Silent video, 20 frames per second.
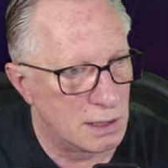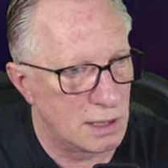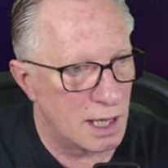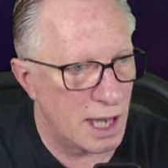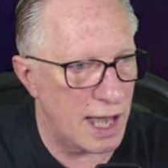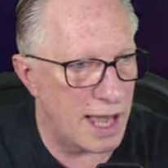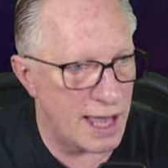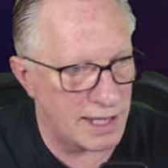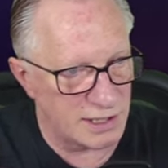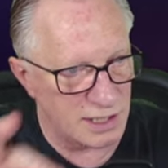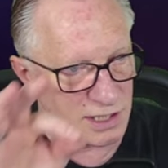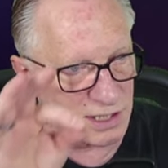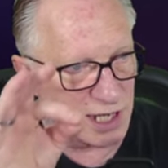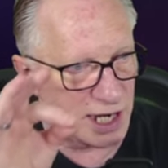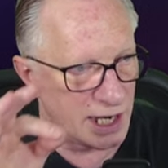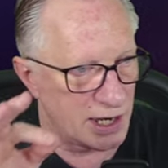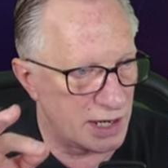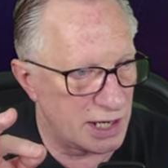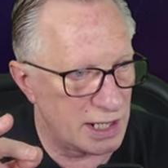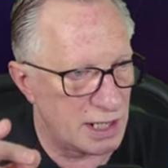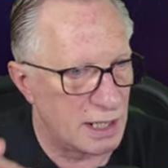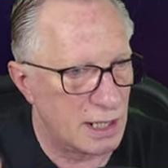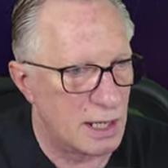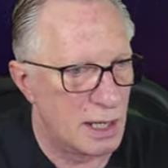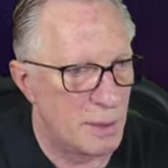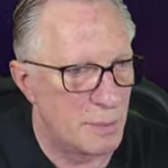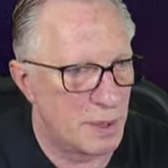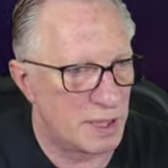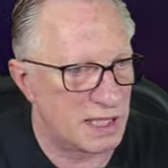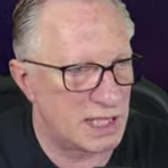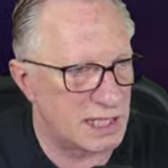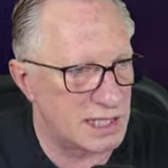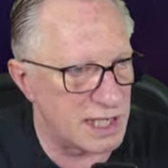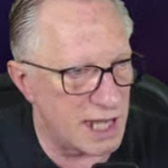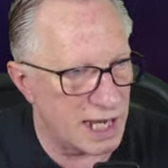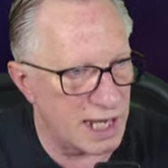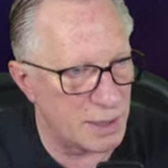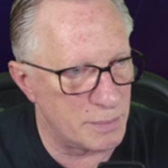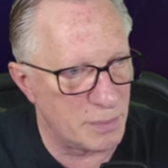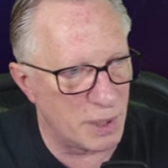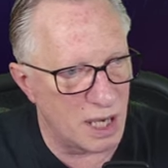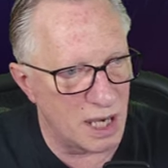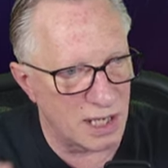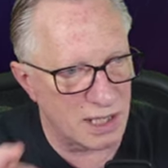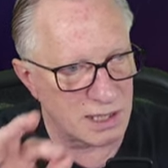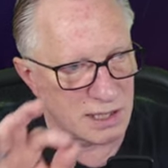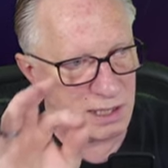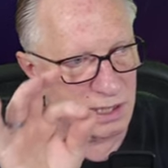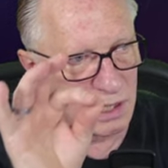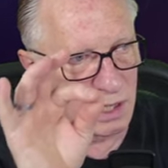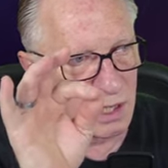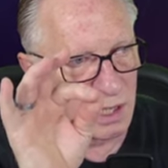I had to tear it. But the second box,